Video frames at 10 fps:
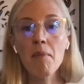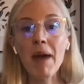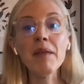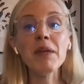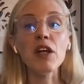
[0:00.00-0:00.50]

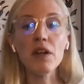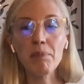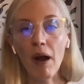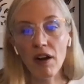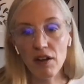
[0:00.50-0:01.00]
might be
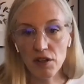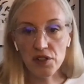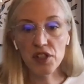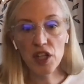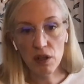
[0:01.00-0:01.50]
good
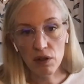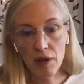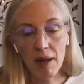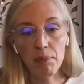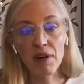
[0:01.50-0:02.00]
partners to
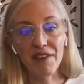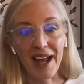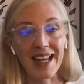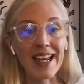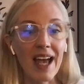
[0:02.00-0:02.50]
you in
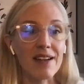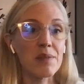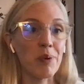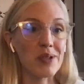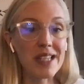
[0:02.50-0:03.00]
providing
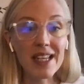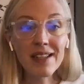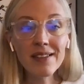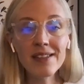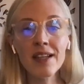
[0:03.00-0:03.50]

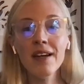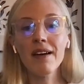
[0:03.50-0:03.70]
expertise,